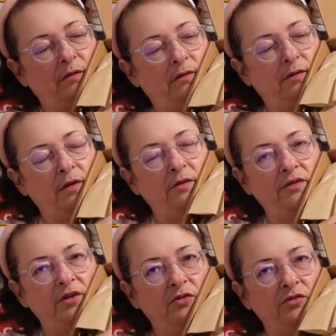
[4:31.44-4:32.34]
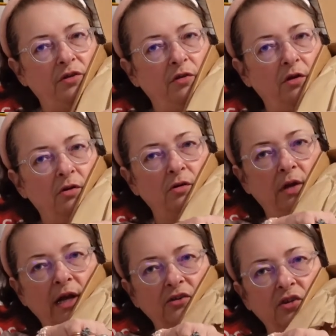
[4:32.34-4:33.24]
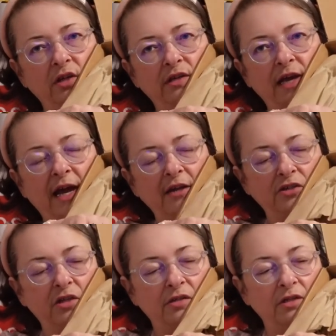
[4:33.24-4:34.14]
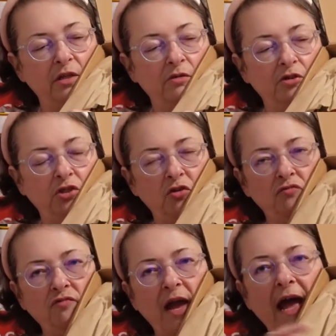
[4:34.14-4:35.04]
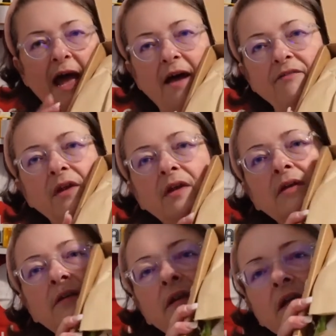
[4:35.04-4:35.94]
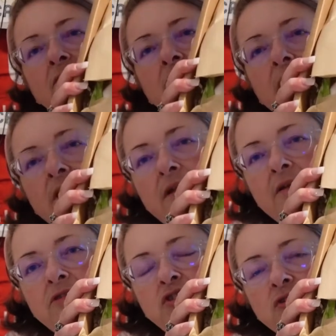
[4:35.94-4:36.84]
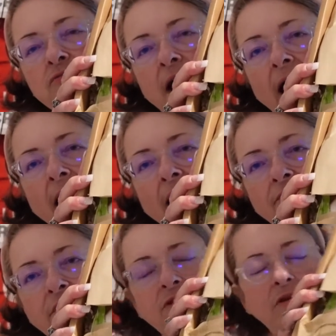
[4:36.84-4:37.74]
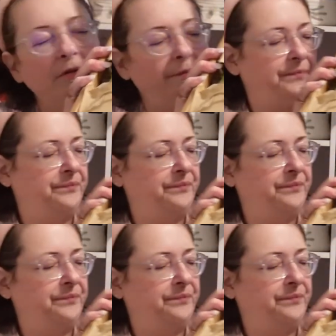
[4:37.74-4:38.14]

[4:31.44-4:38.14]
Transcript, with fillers: so the sticker's no longer actually attached. It's a little giraffe. Can you see the little giraffe? It's cute.